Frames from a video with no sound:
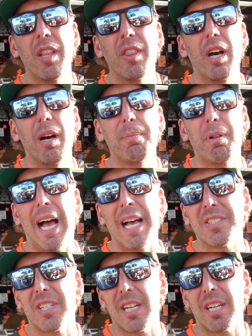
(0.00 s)
The
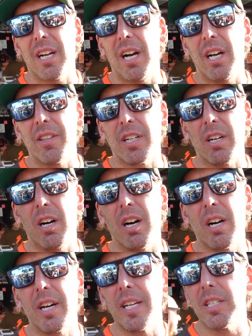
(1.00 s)
plastic on the
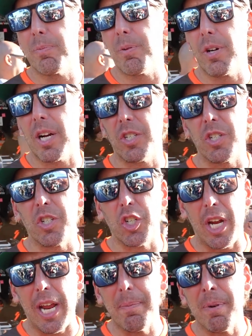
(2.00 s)
car is production
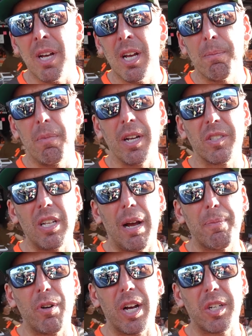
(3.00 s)
shape, but it's
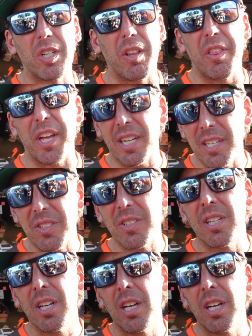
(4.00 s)
not production thickness.